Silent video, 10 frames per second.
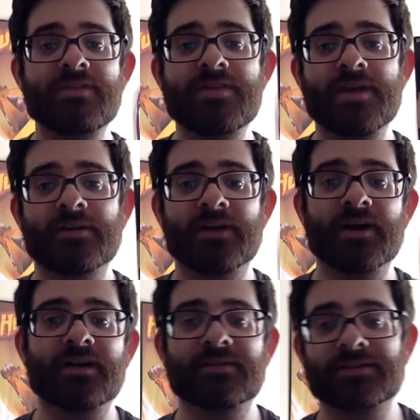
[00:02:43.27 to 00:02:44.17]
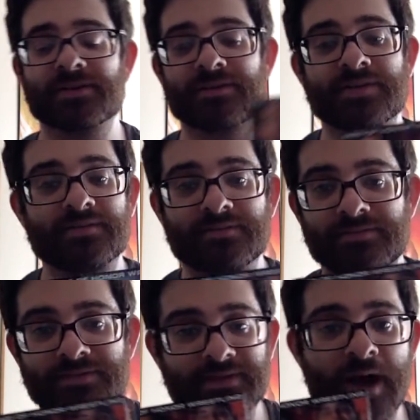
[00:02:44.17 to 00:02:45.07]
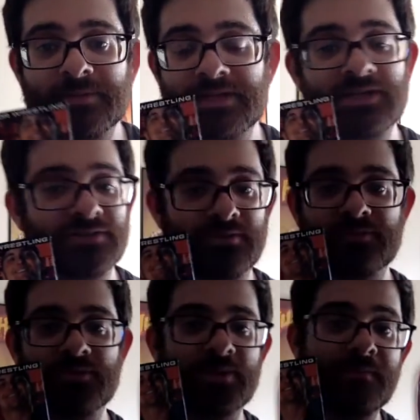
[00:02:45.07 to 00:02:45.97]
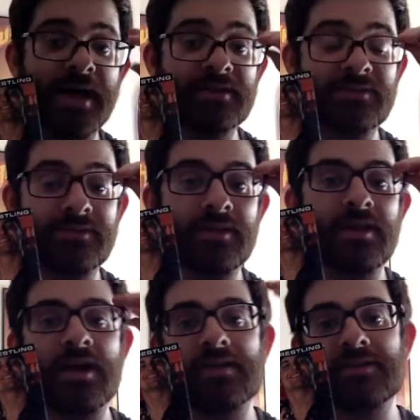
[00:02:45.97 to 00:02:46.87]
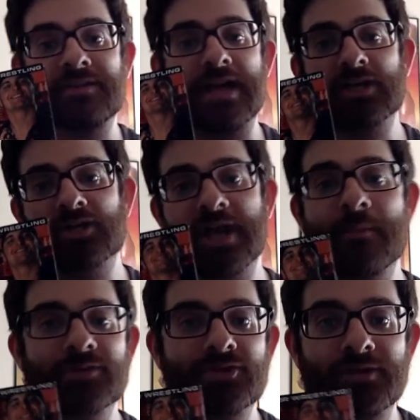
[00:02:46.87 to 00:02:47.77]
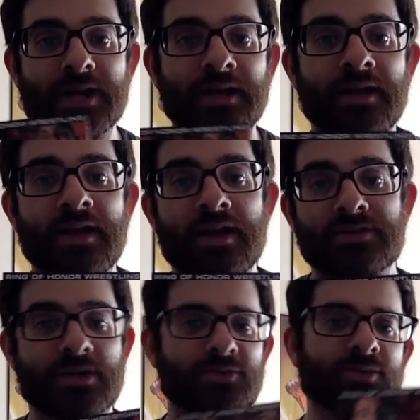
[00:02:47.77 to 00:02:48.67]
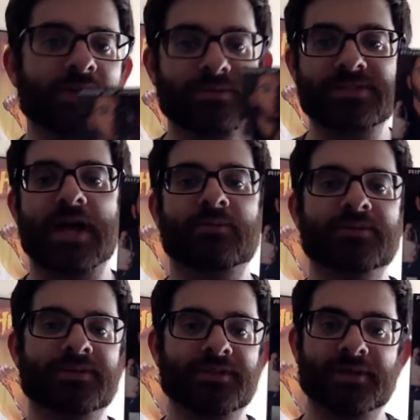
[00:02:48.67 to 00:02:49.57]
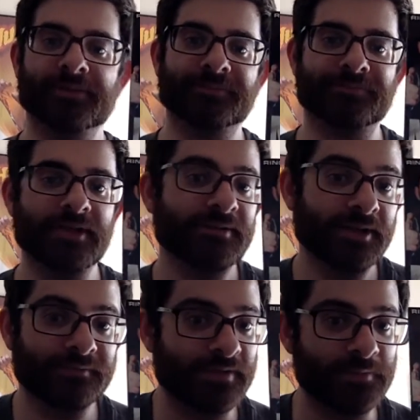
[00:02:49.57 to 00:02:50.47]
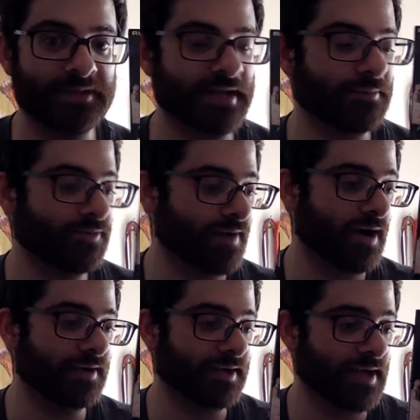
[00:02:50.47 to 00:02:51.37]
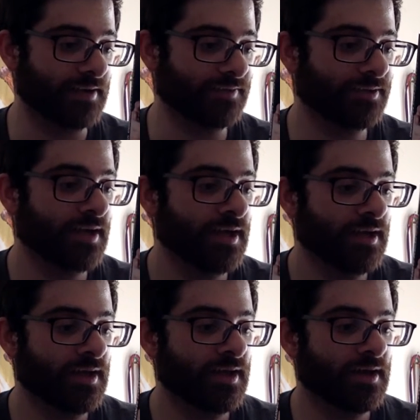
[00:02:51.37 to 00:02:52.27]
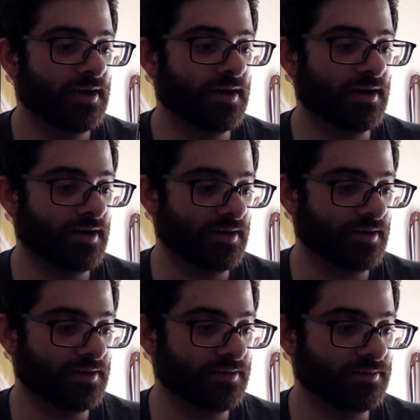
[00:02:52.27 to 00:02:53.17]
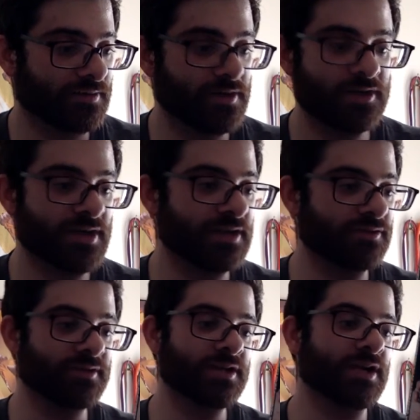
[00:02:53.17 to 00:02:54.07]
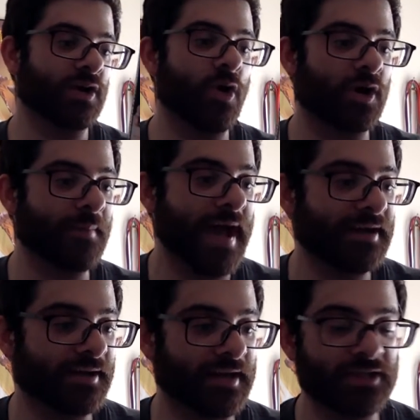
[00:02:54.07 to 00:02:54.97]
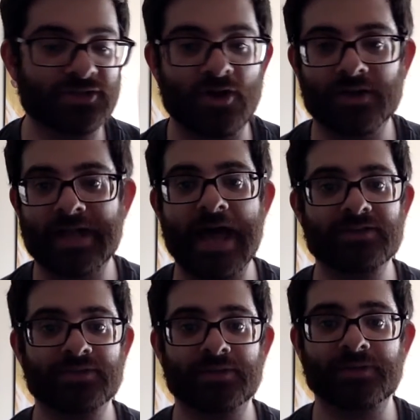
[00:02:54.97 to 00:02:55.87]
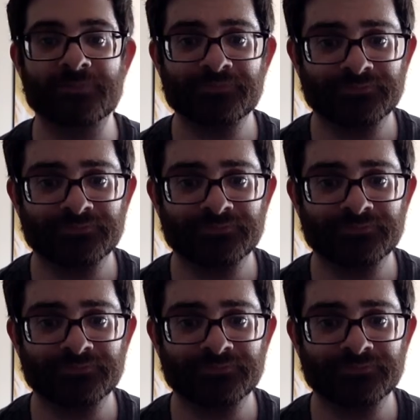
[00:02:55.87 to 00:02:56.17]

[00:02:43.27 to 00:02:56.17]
Their commentatings were the best. I think they had good chemistry. So I was really upset when but everybody's got to move on, I guess. You get Colt Cabana against Dalton Castle.